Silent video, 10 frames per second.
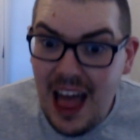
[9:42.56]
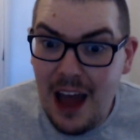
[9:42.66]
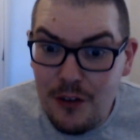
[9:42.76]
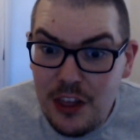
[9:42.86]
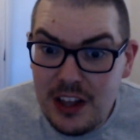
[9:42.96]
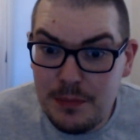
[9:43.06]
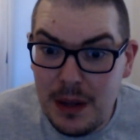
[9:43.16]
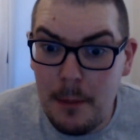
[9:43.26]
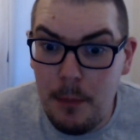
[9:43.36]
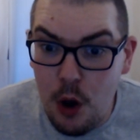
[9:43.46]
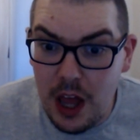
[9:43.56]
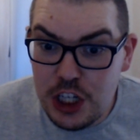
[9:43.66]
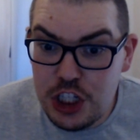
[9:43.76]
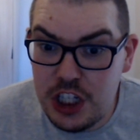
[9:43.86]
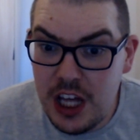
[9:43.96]
everything's been
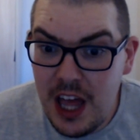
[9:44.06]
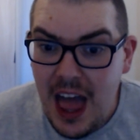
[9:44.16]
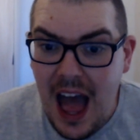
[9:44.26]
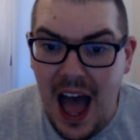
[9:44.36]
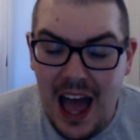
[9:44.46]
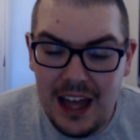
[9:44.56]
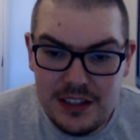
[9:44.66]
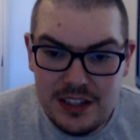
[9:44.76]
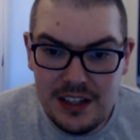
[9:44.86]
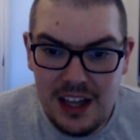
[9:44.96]
abolished and